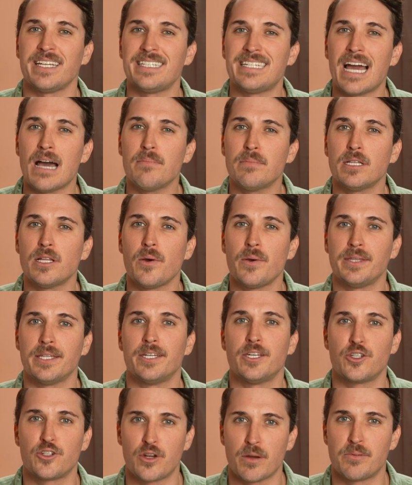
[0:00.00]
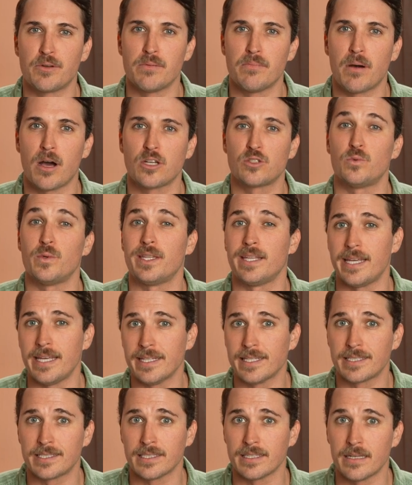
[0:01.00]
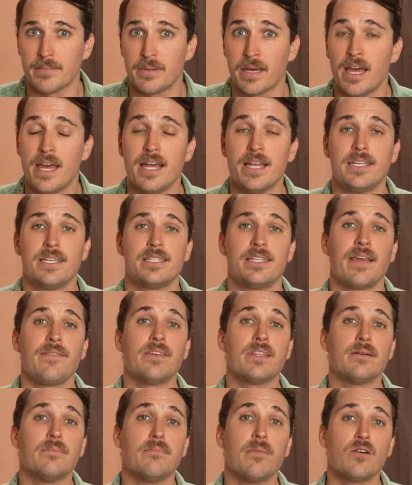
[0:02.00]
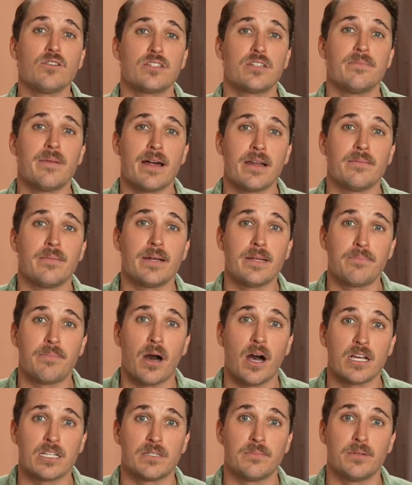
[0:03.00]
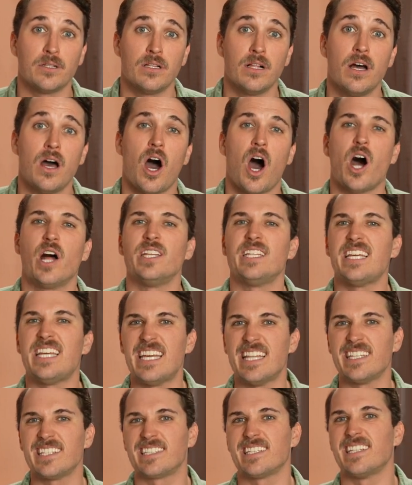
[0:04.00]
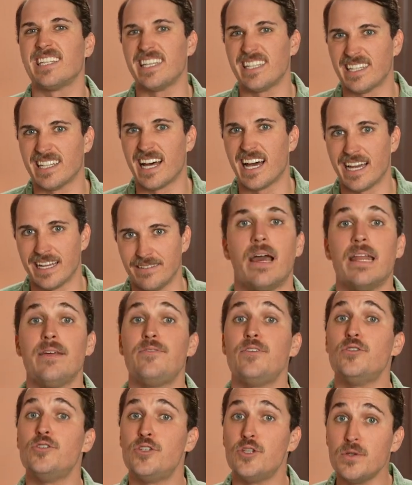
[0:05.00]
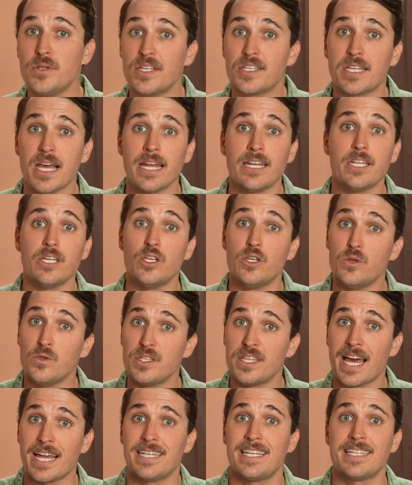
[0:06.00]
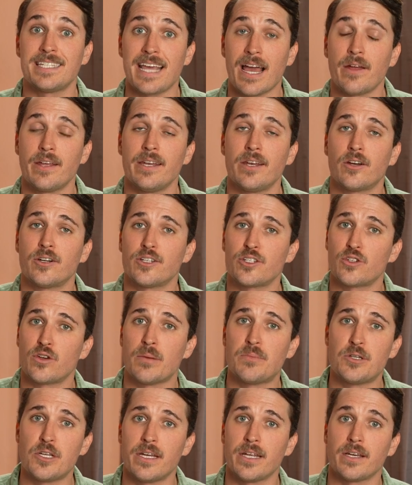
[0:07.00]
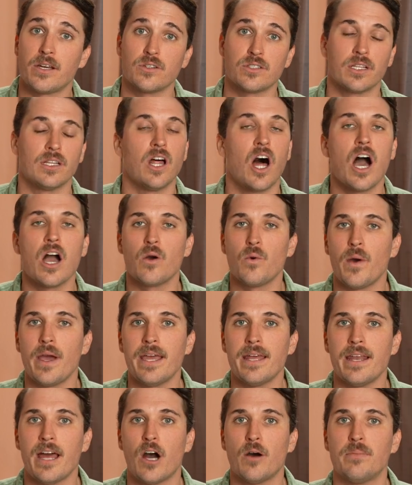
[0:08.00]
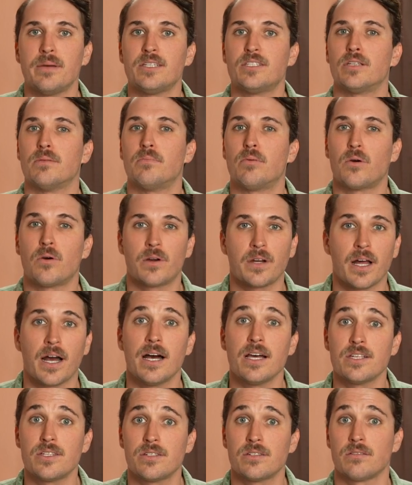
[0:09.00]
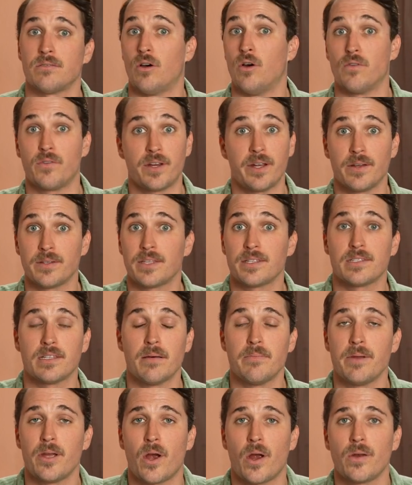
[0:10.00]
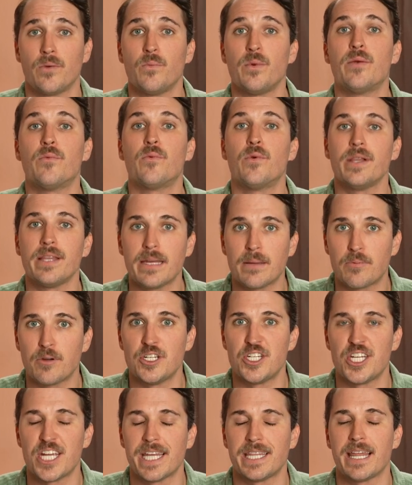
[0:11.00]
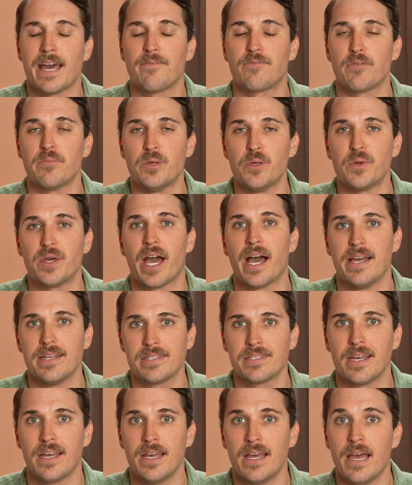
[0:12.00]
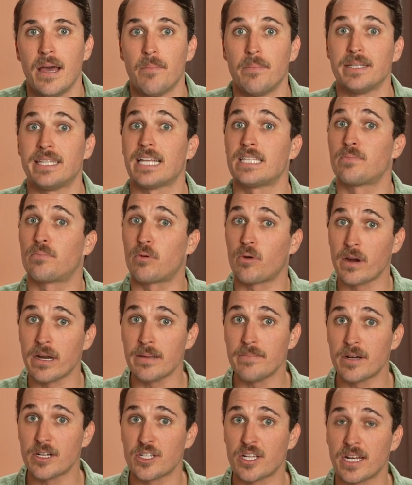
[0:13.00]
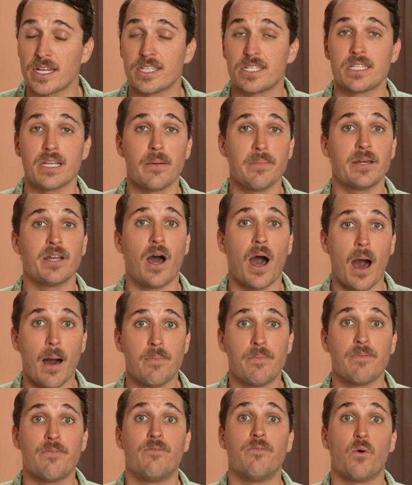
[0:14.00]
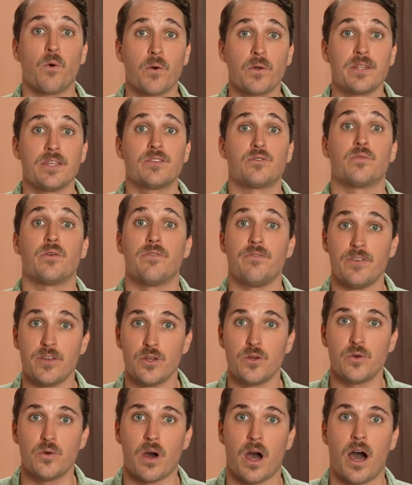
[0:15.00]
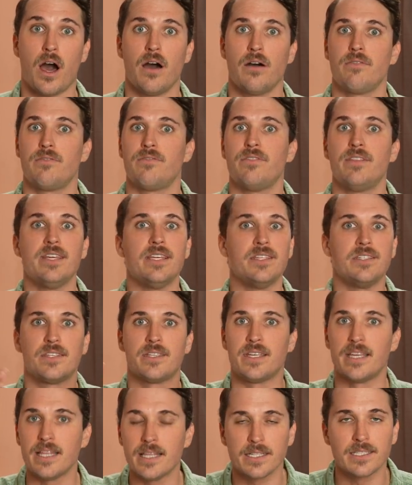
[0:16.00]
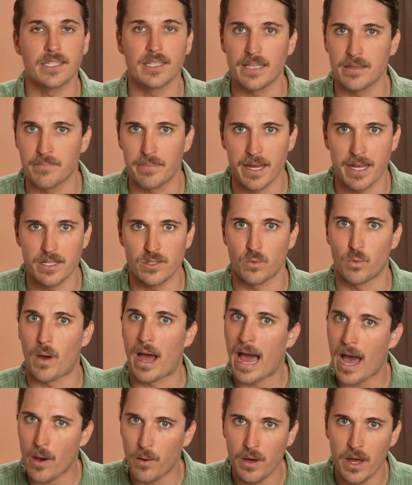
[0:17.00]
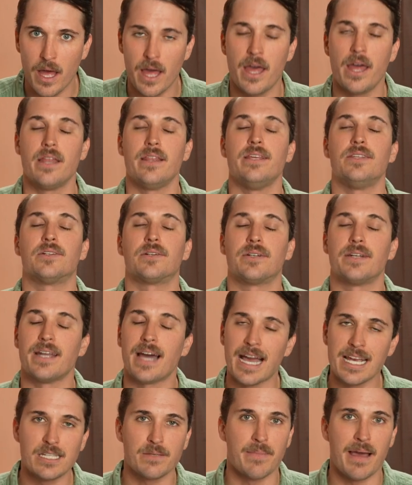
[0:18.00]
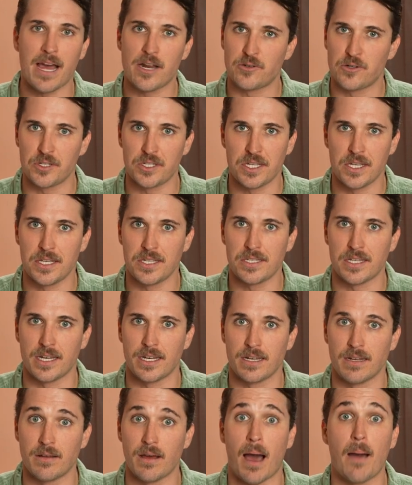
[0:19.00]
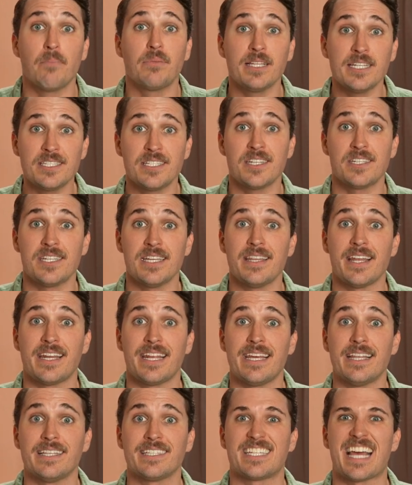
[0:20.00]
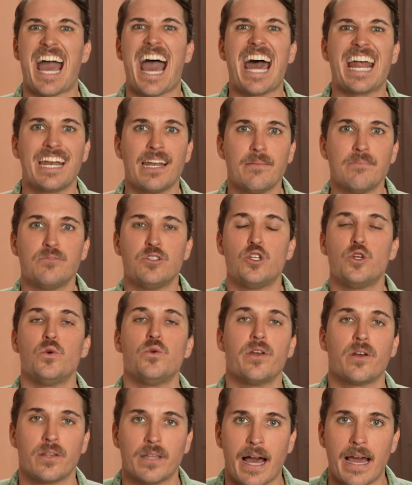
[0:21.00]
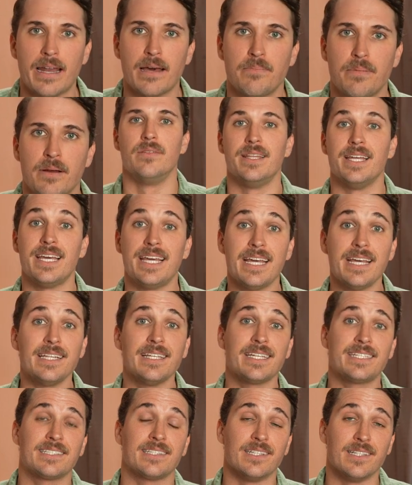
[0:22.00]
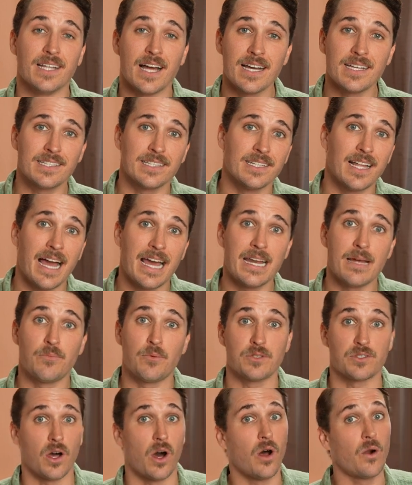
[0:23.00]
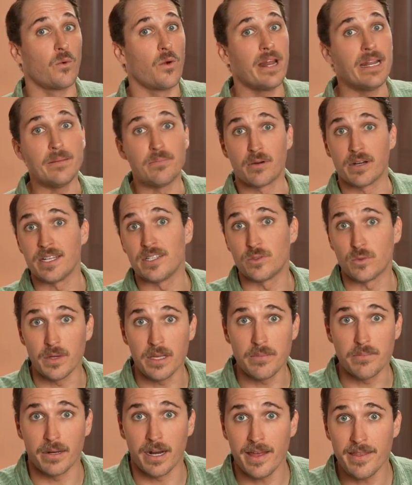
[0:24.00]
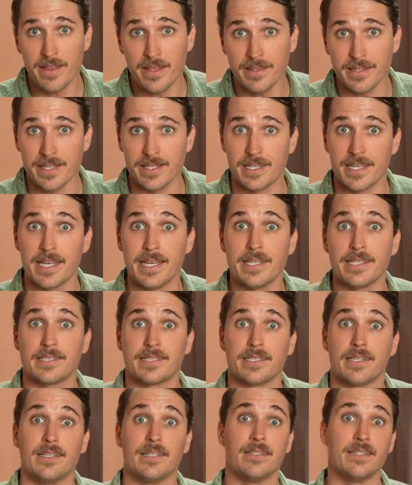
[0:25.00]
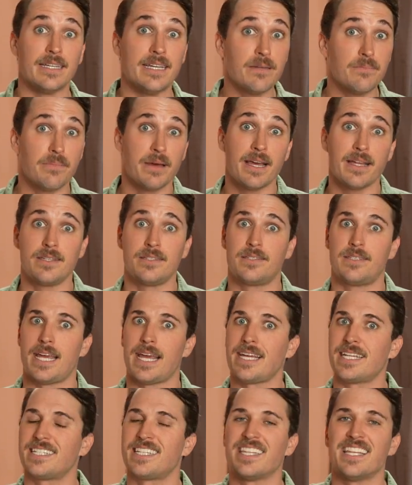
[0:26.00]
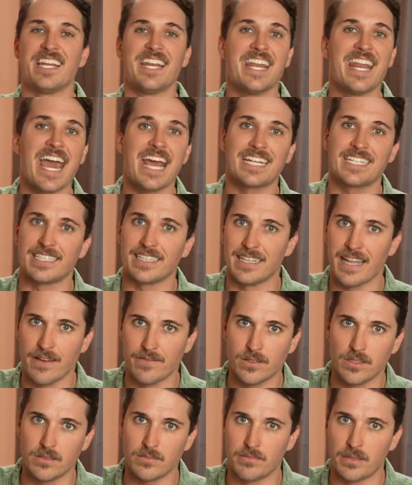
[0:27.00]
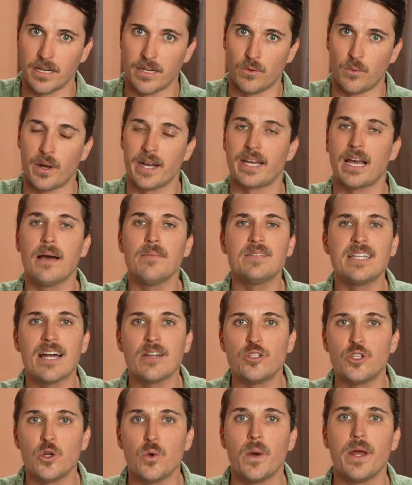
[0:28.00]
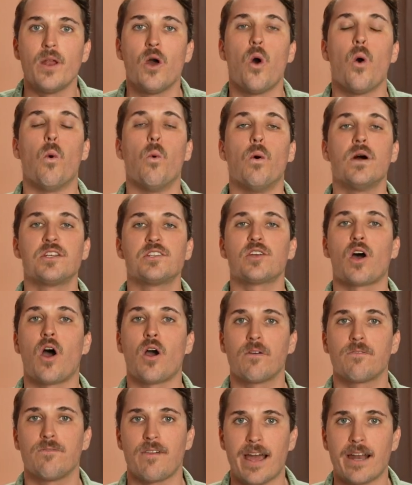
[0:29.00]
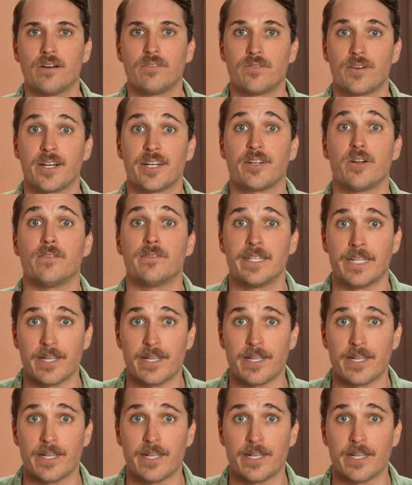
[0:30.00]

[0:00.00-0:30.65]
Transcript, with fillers: link down below in the description box box with Helix Sleep to save you the most amount of money possible on the Helix Elite line. And if you do decide to use that discount in our description, it goes a long way in helping support us over here at the Slumber Yard, and we really appreciate that from you guys. But that's pretty much gonna sum it up for this review of these Helix Elite beds. Wow, these are nice mattresses, and I'm pleased to see that Helix added them to their lineup. The Helix Luxe lineup was already pretty sweet, but I think these Helix Elite beds take it to the next level. But when it comes down to it, what is our final verdict over